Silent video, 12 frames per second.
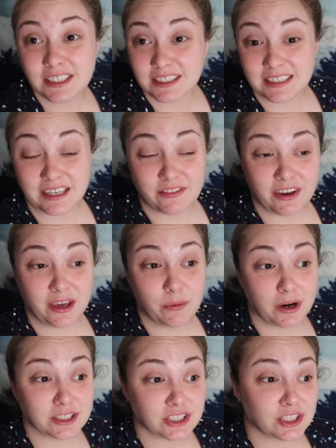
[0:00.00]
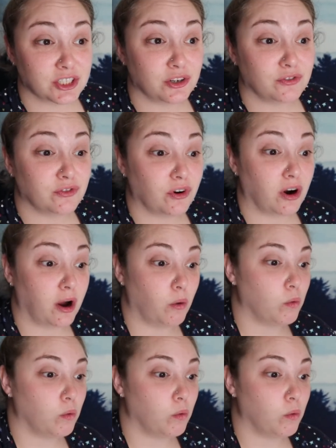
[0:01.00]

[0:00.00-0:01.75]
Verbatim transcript: to see if he wants to go for a